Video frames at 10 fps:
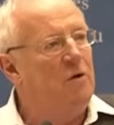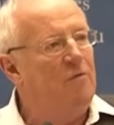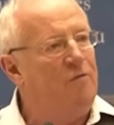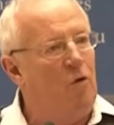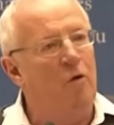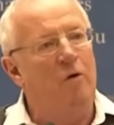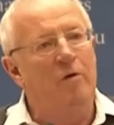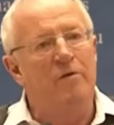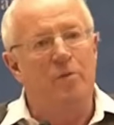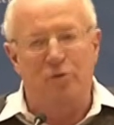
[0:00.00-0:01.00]
for
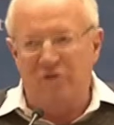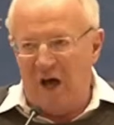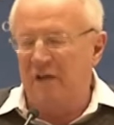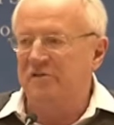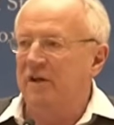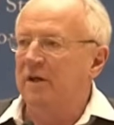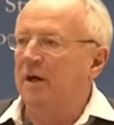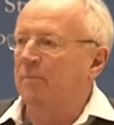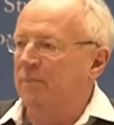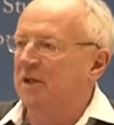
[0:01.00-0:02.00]
the brutality
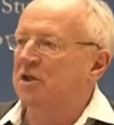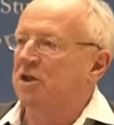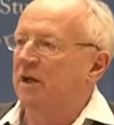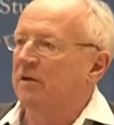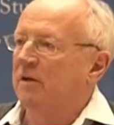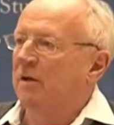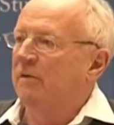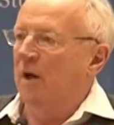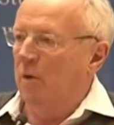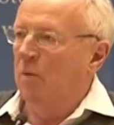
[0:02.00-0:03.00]
and bloodshed
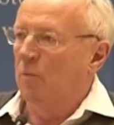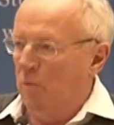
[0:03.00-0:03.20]
they're